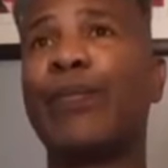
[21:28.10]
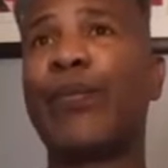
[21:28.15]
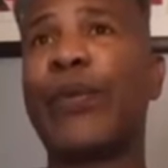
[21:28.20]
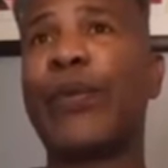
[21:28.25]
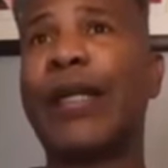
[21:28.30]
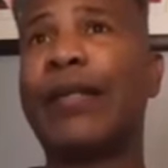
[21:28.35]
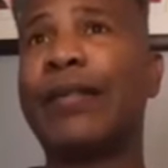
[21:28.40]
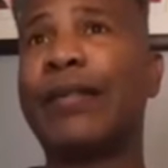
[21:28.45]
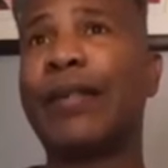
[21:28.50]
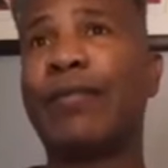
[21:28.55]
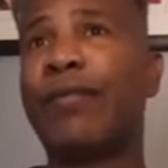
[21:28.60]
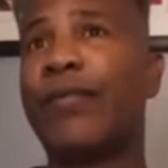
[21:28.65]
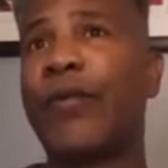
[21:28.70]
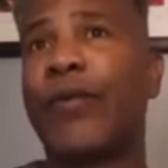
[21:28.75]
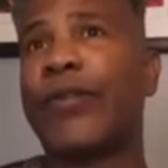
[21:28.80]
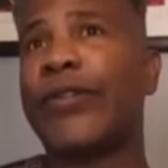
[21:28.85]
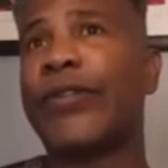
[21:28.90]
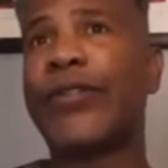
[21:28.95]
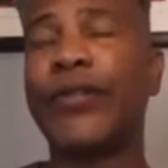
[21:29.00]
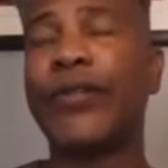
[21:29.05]
It's a
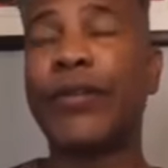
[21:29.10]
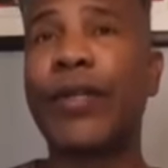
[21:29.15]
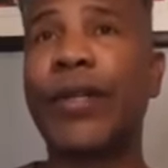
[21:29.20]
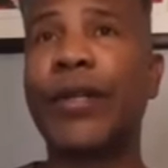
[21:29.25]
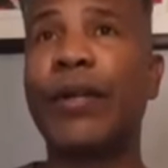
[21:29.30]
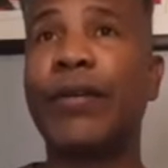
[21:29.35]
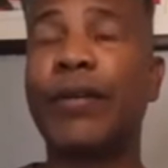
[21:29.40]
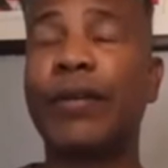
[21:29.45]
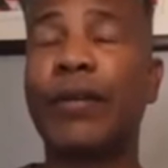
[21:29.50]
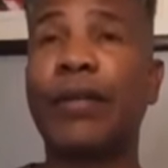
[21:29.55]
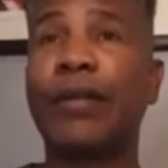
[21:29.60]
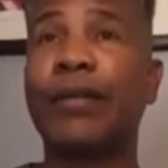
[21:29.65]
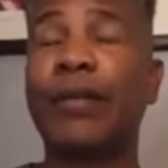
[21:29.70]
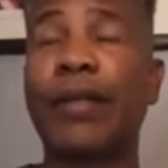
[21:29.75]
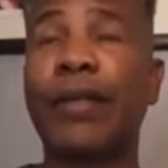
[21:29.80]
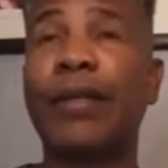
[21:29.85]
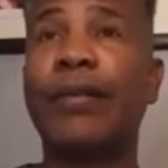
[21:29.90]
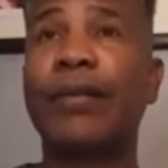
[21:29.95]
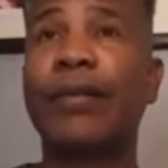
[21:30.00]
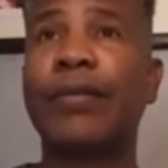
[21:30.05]
fortune, you know,
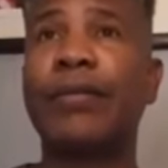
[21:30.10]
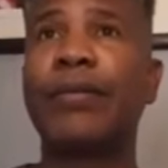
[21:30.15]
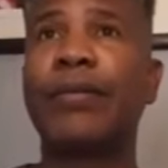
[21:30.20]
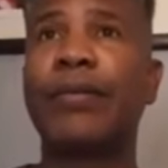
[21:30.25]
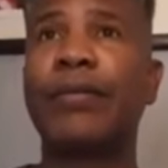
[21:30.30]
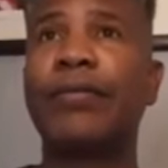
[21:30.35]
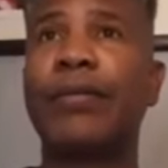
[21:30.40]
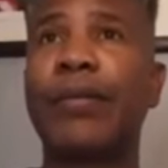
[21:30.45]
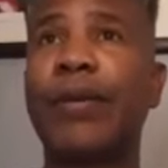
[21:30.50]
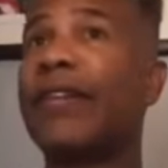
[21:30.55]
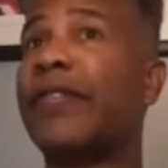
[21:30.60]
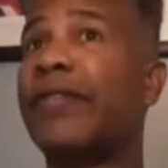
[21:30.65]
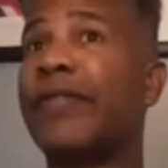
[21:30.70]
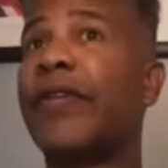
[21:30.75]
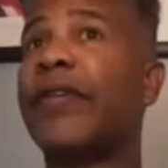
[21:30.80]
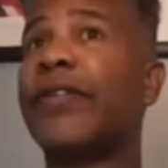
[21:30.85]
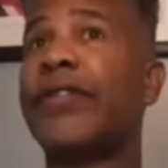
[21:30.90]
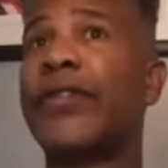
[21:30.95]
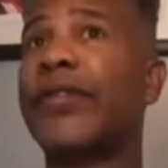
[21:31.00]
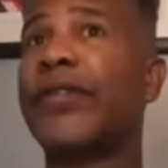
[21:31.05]
too. Very
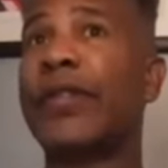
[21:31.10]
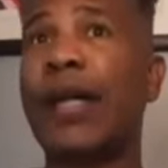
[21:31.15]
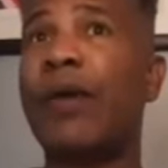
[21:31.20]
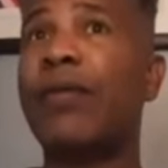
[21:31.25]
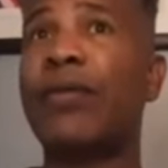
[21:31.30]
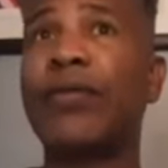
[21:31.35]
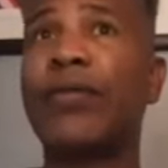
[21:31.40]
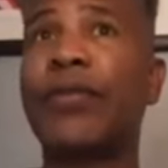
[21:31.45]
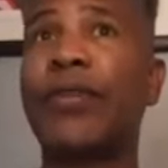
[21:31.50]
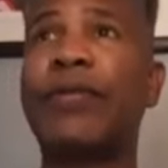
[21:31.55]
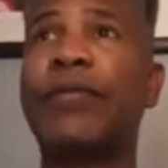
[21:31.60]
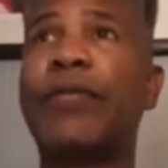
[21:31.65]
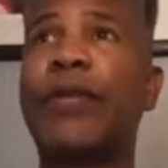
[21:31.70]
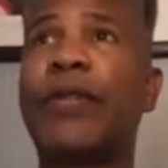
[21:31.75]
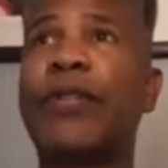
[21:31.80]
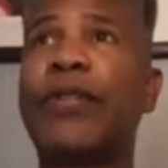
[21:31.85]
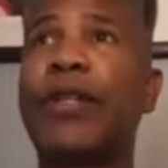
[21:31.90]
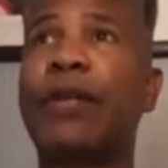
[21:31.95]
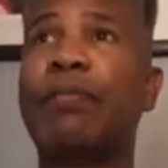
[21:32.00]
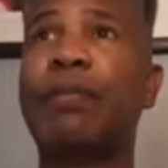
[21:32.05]
fortunate. I was very
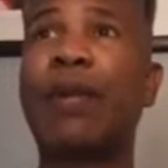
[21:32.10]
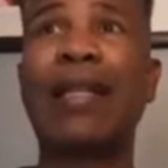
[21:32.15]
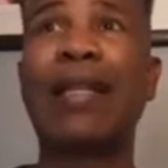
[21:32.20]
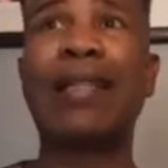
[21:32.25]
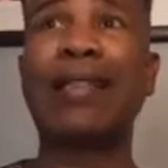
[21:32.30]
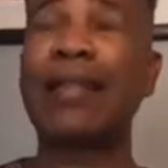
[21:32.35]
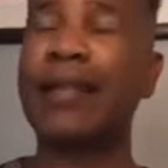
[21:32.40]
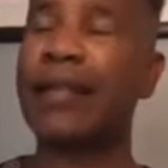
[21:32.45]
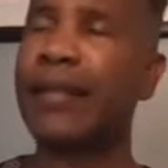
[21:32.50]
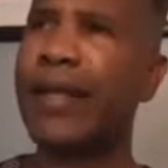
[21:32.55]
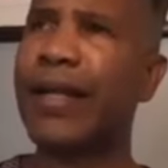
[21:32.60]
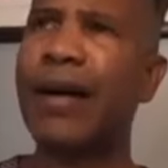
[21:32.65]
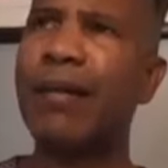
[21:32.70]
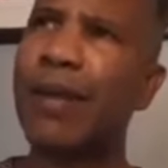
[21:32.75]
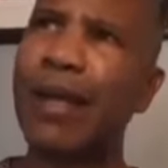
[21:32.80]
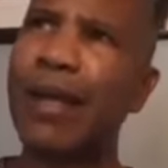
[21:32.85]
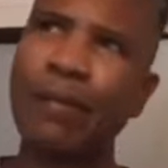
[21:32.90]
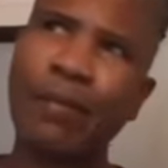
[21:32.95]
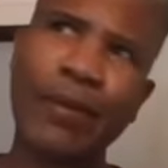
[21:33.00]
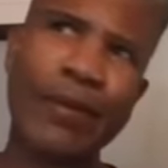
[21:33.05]
fortunate. But at the same time,
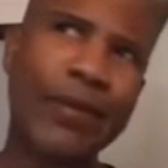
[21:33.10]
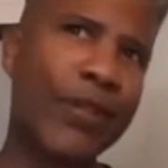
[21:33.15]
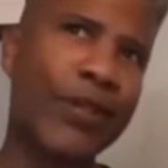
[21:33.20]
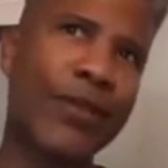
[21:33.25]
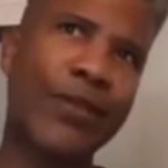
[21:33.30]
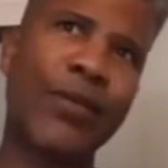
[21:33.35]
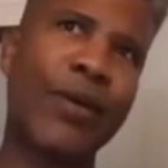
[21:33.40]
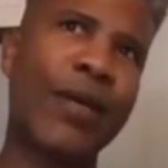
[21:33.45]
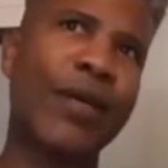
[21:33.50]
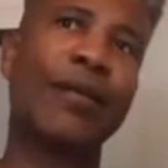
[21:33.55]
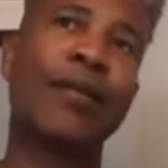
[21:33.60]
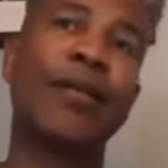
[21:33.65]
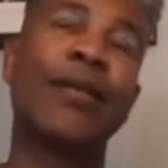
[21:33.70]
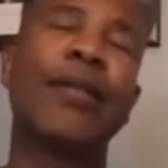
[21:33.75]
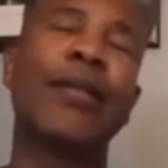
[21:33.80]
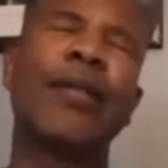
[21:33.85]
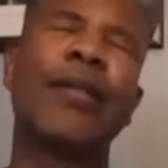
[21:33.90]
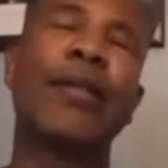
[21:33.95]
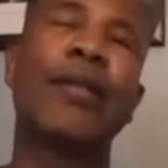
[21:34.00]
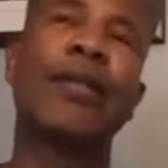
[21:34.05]
like, but you know what?
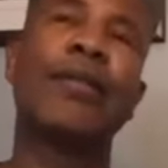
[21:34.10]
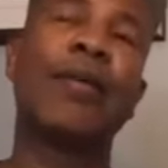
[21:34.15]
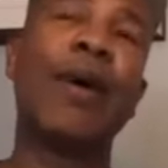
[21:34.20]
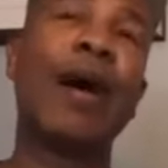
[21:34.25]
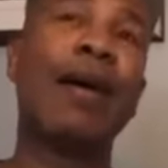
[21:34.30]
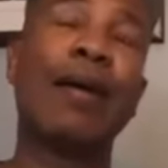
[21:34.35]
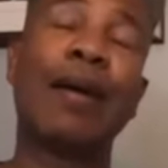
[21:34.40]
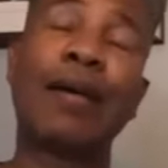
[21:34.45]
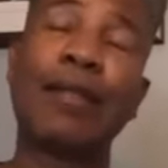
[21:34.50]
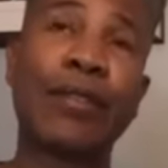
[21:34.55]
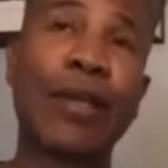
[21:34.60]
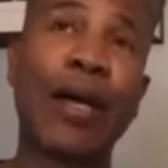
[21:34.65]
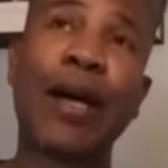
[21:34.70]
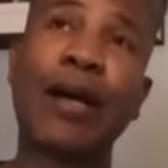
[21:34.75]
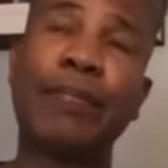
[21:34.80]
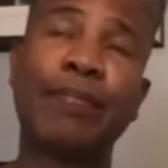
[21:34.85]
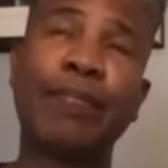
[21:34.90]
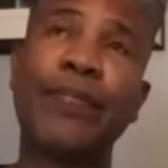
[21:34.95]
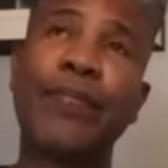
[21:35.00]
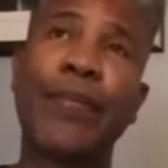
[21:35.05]
Wow,
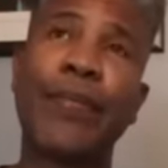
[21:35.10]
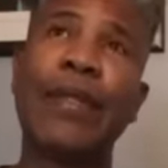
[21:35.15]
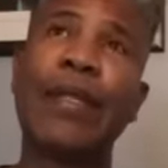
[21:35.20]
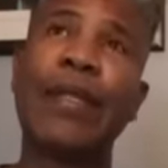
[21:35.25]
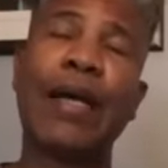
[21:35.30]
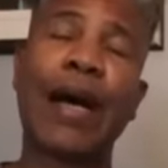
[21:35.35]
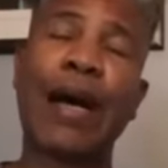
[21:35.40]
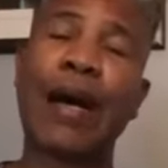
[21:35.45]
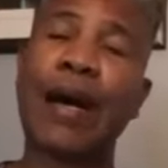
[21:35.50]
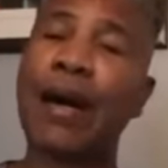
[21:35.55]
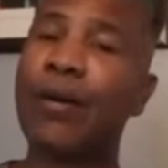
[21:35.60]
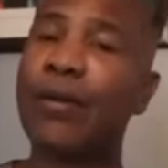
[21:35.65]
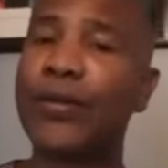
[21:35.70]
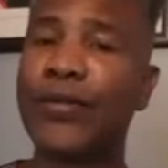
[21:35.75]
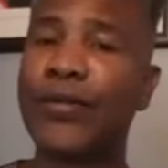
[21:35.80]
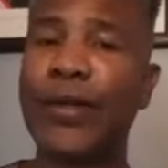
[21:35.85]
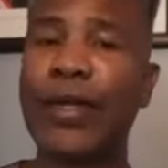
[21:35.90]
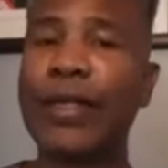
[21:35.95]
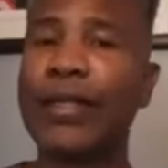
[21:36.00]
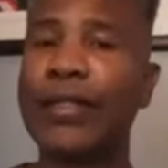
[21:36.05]
I was
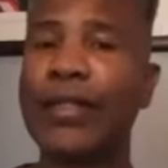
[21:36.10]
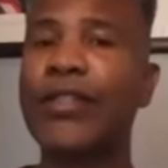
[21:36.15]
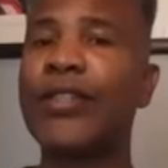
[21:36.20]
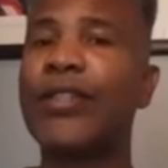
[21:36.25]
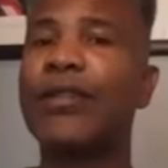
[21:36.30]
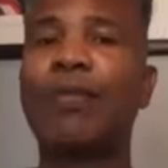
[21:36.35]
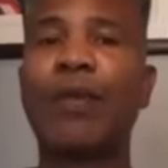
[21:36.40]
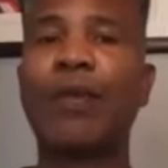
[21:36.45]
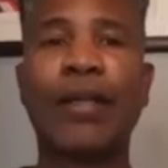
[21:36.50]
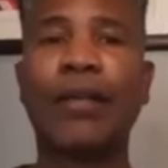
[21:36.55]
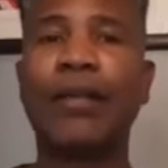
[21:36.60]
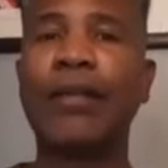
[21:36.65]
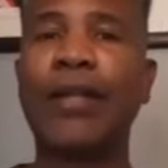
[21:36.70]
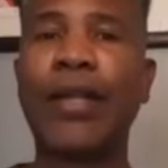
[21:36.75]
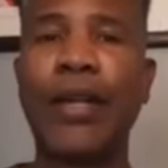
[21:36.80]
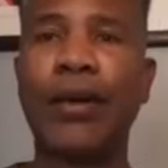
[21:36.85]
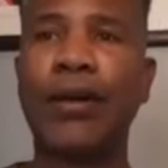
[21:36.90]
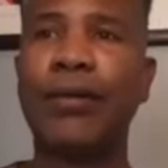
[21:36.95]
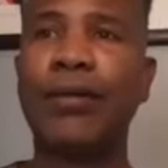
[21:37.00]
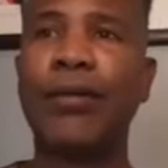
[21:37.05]
really disciplined,
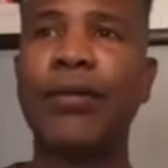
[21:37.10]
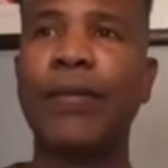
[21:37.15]
you know.